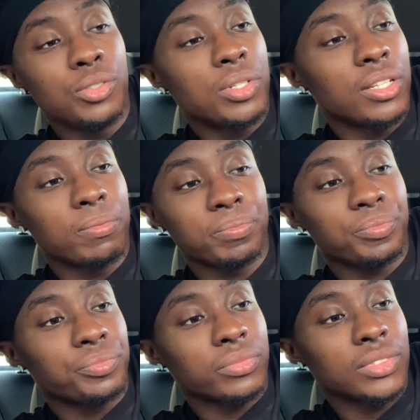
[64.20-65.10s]
You
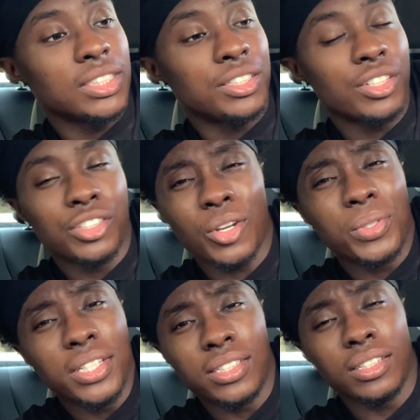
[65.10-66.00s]
can, it's just so
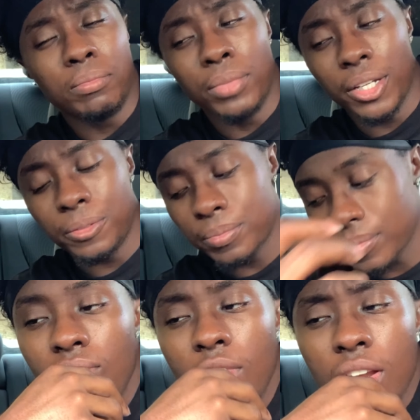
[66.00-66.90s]
easy, but
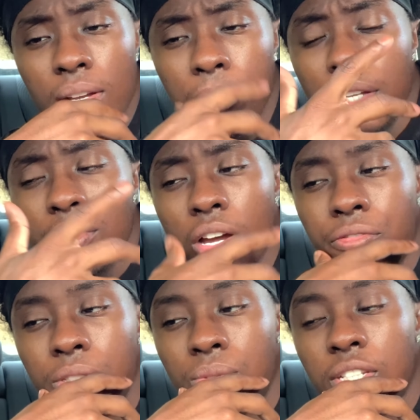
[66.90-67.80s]
I'm gonna give y'all a
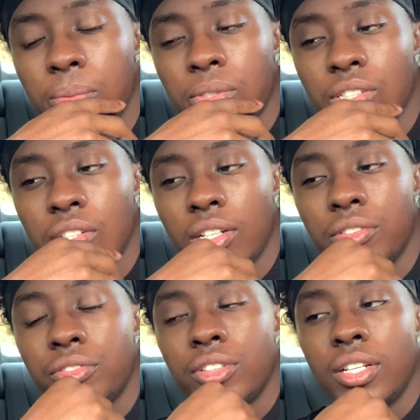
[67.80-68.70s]
few tips and
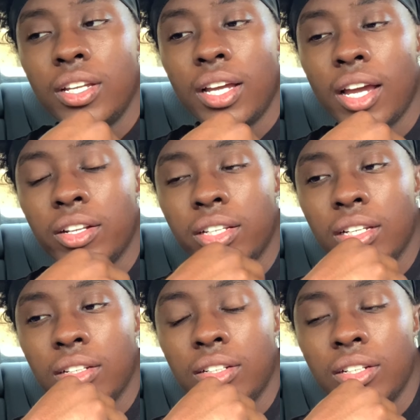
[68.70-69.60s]
stuff how to
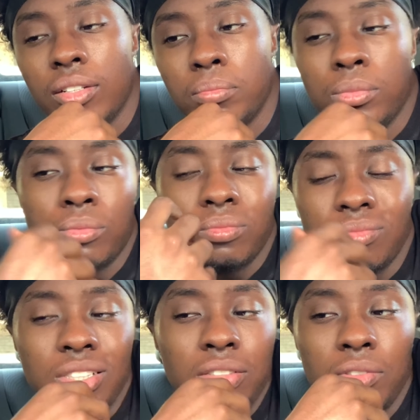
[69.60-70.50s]
get uh you know
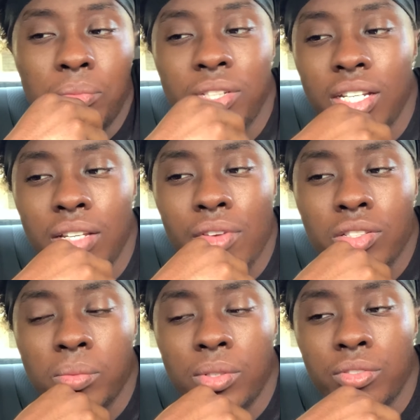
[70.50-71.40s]
what i'm saying give y'all
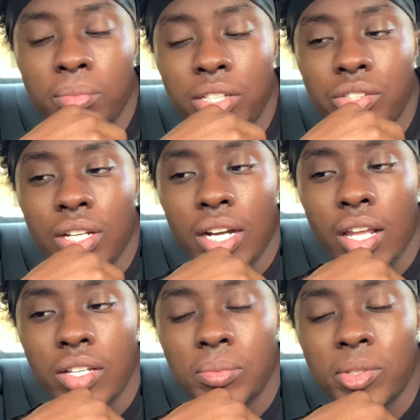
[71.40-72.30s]
some information how to
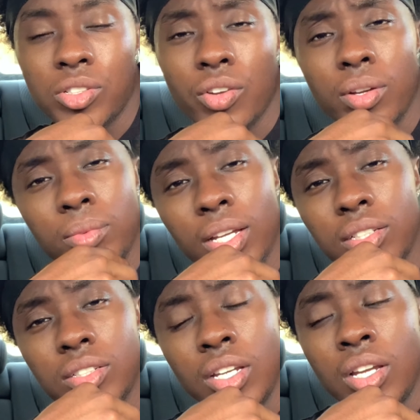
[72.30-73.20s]
get some instagram likes